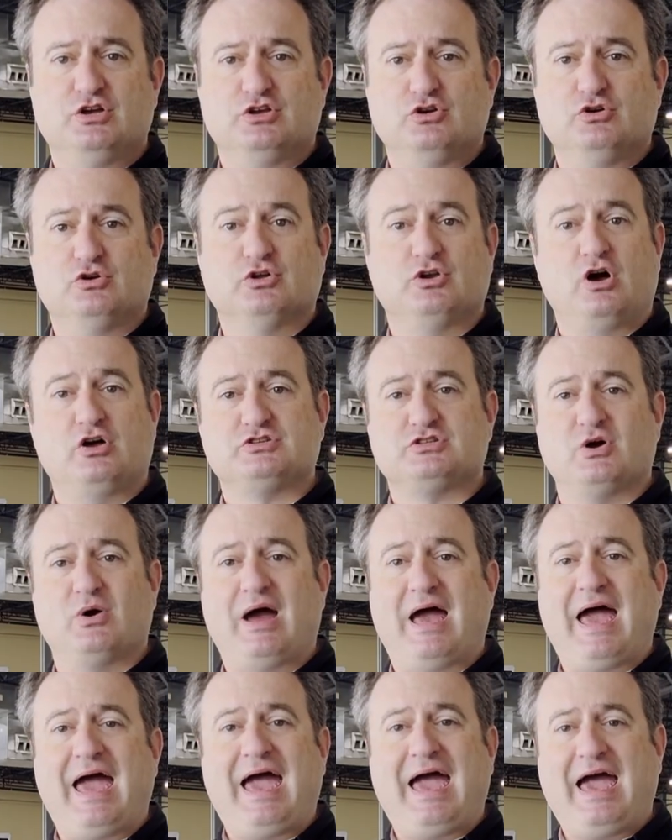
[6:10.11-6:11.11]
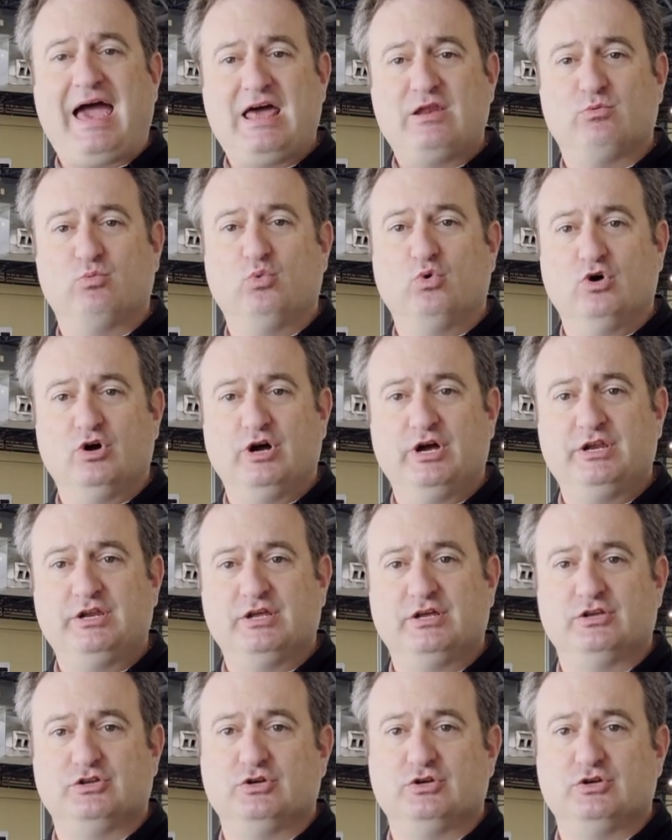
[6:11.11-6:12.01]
You can also add wood.